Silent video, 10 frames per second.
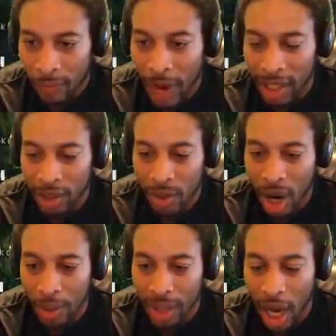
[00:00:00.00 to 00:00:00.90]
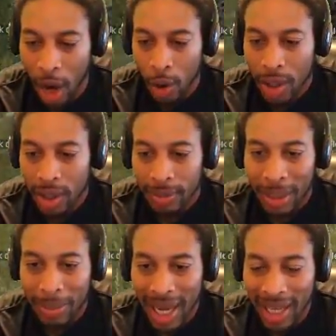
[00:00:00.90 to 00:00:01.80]
Fuck is wrong with Oh,
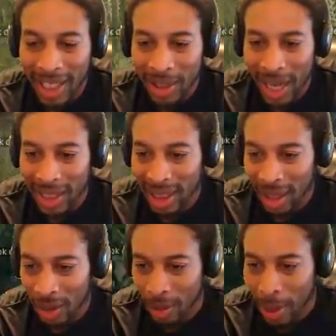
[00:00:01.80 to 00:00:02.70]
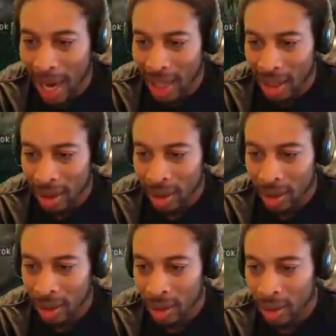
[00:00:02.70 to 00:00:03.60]
man, I ain't trying to sit on the bike.
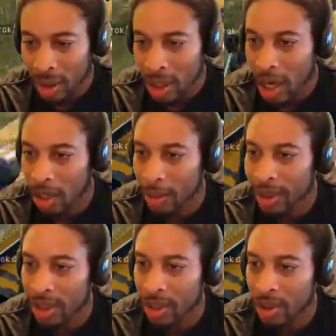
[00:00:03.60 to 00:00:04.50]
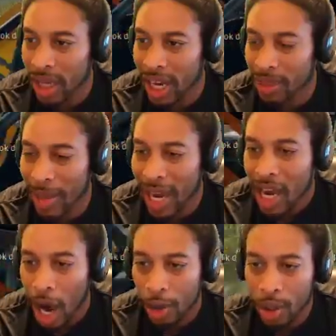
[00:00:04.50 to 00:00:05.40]
Hold up, is the UAZ
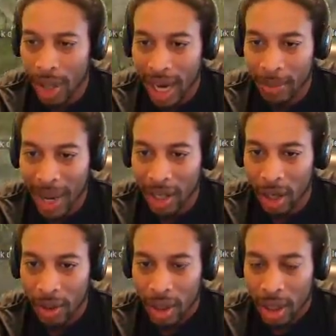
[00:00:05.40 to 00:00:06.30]
back? Oh, the UAZ back up.